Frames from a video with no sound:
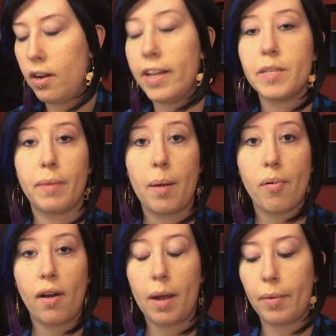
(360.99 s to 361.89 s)
is my
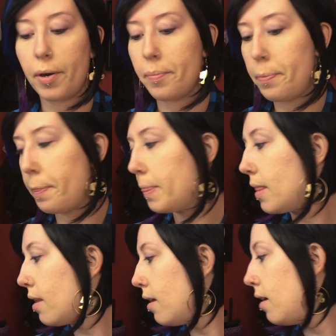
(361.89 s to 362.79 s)
primer.
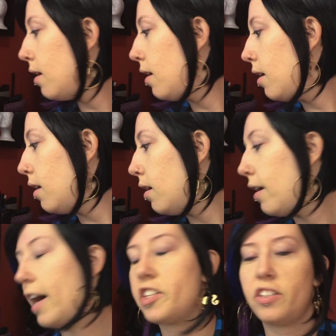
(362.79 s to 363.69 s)

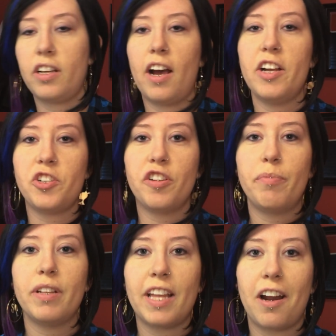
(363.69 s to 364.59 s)
Actually, I should
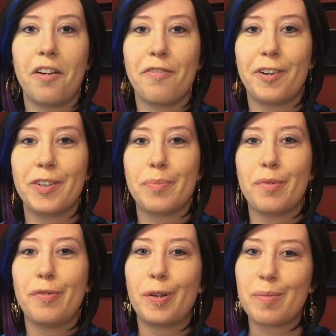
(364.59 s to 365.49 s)
have put that on first
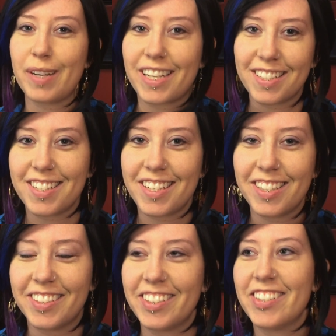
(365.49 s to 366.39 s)
before my
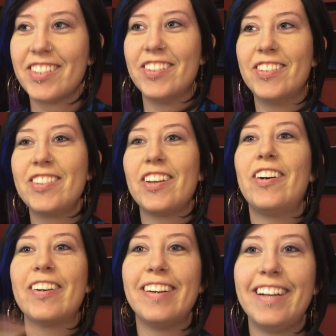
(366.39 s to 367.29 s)
concealer, so
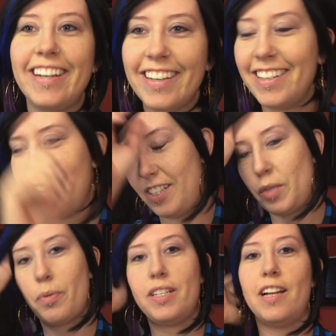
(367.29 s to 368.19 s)
sorry.
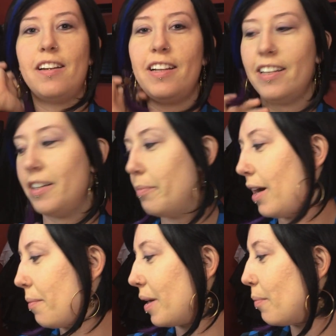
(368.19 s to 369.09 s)
Just pretend I did, but
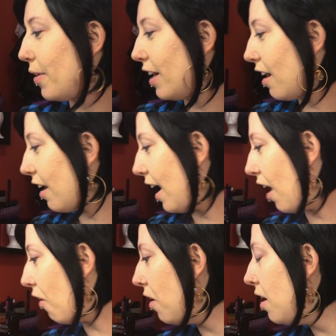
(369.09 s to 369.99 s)
I'm going to put it on
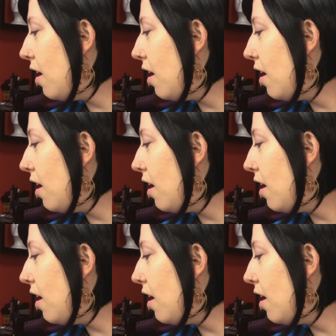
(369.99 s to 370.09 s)
now.